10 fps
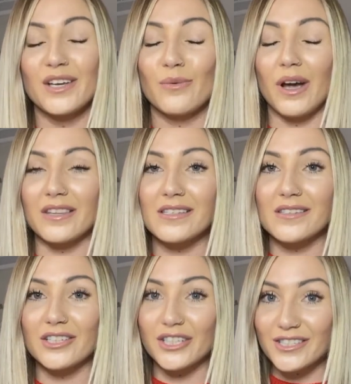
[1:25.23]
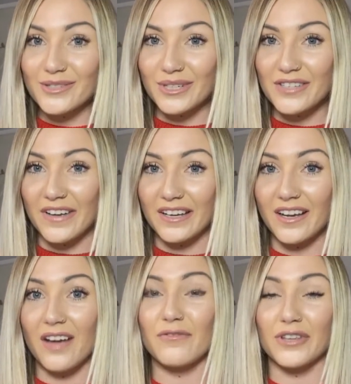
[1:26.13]
While this is a good source of
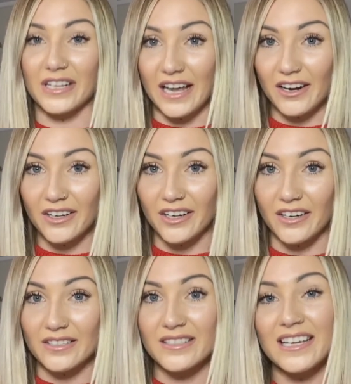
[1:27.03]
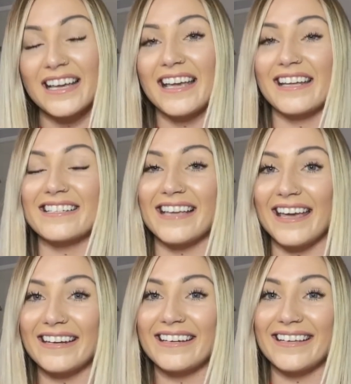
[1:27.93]
income for the inheritors, it is
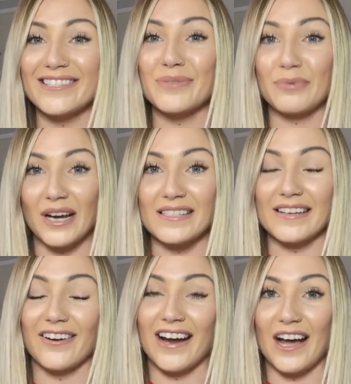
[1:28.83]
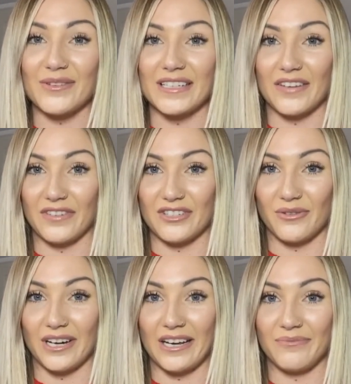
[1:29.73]
aided in suppressing our housing
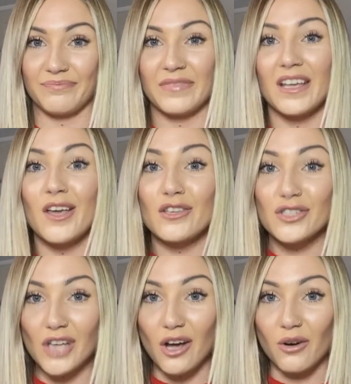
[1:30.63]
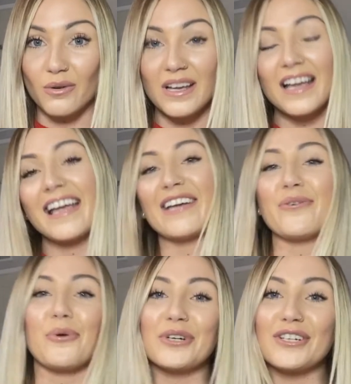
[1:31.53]
inventory. So, in
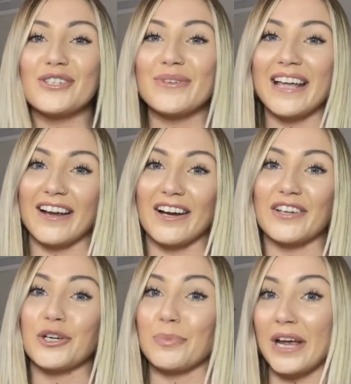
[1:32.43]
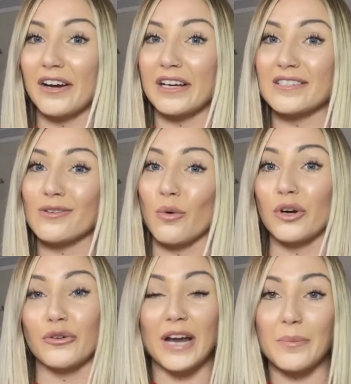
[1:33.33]
order to inherit your parents'
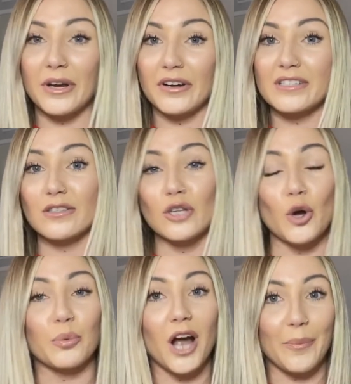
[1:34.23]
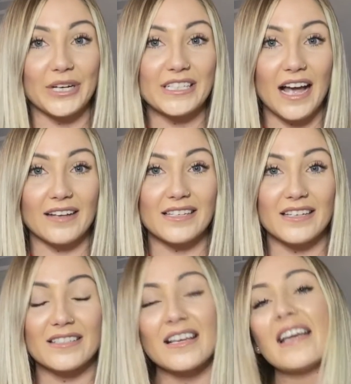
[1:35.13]
or grandparents' low property
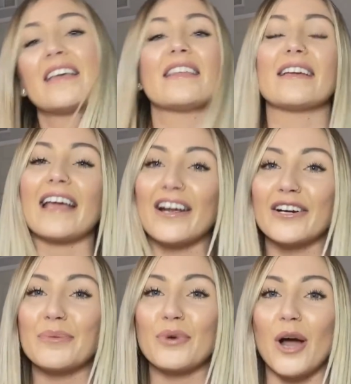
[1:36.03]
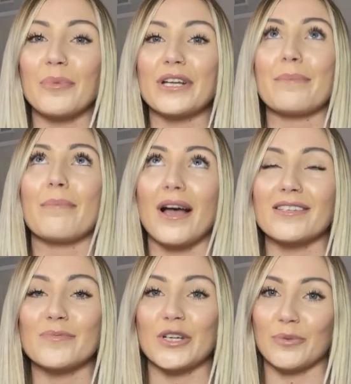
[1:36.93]
taxes, the inherited property
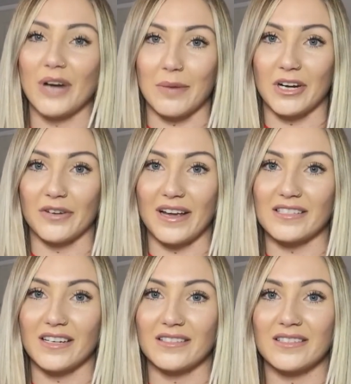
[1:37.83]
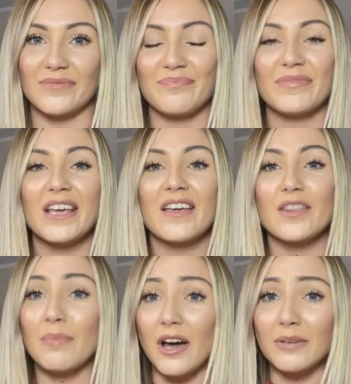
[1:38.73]
must be your primary residence.
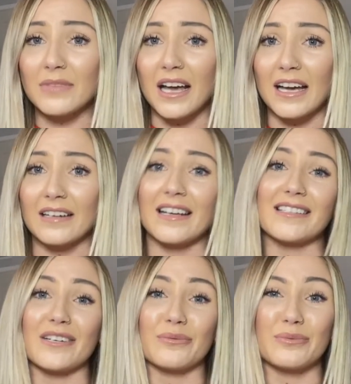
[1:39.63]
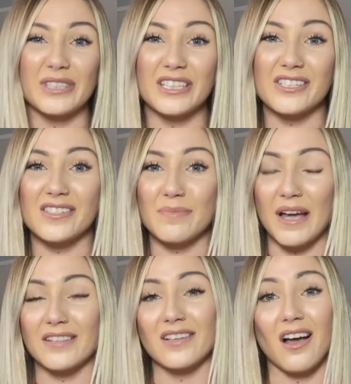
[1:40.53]
The bottom line is it really just
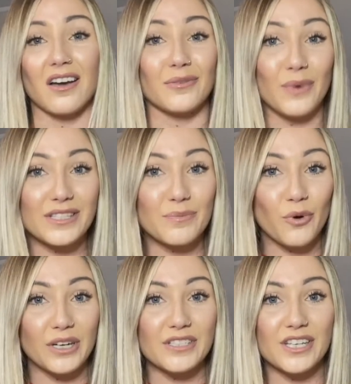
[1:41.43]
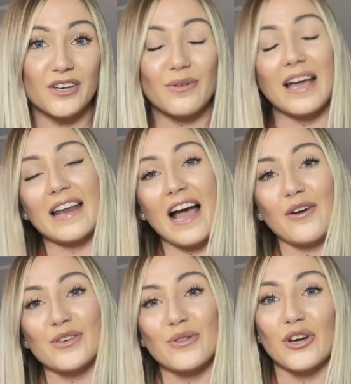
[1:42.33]
depends on what's important to you and how
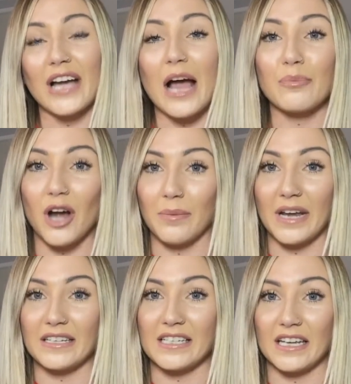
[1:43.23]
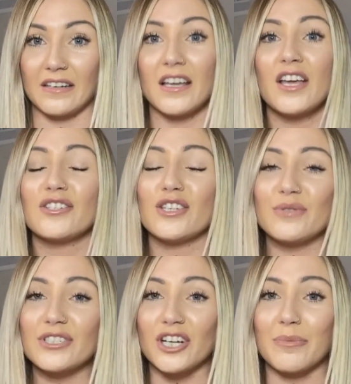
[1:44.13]
you look at Prop 19 to
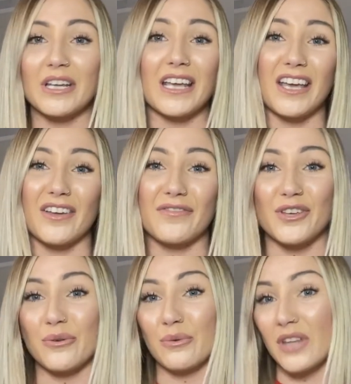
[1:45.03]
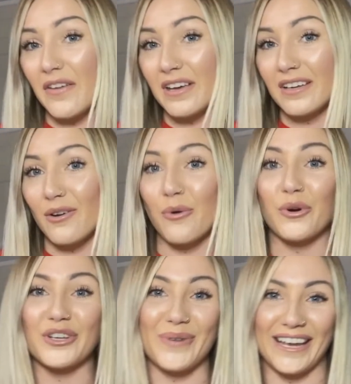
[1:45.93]
determine if you love it
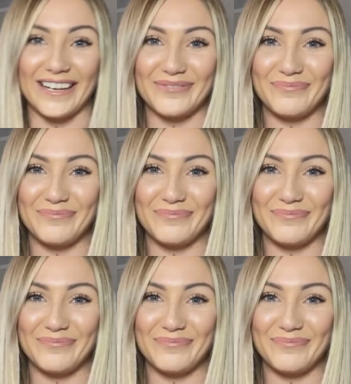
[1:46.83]
or you hate it.